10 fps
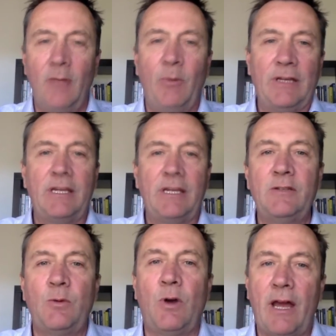Because
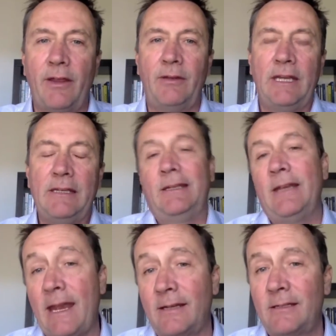here's the
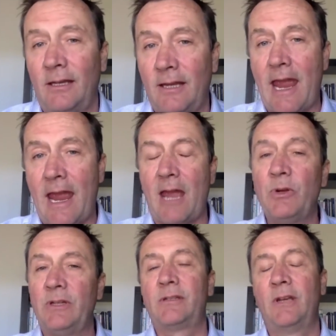next thing that
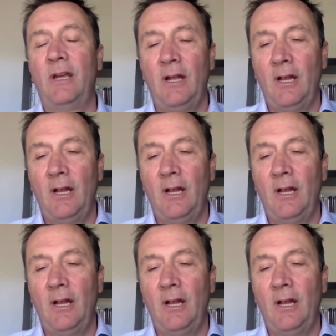happens.